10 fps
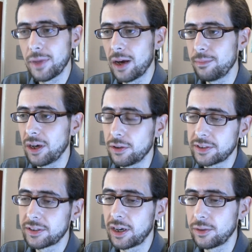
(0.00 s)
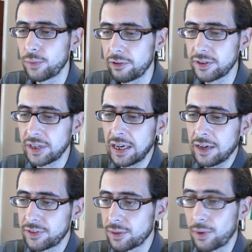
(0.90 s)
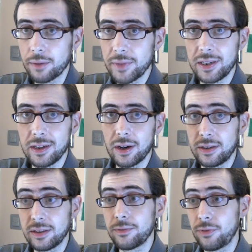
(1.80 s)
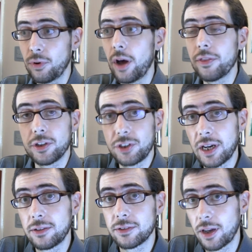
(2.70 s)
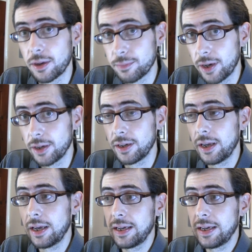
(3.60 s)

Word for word: a bit on the side whereas for someone like me and for other channels like mine